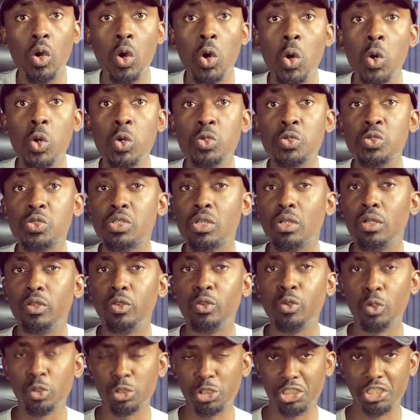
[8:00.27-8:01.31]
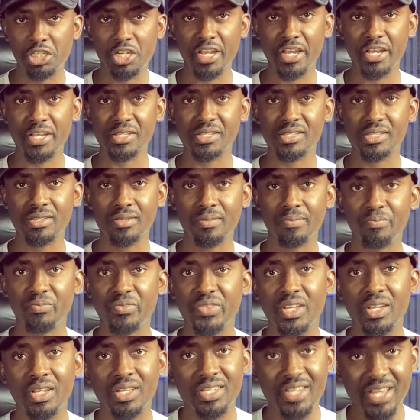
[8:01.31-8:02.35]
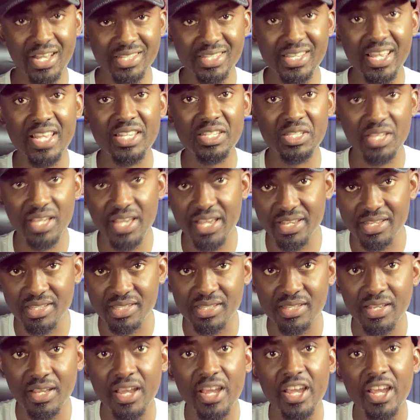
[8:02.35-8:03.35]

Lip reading: own no shares? The answer is yes.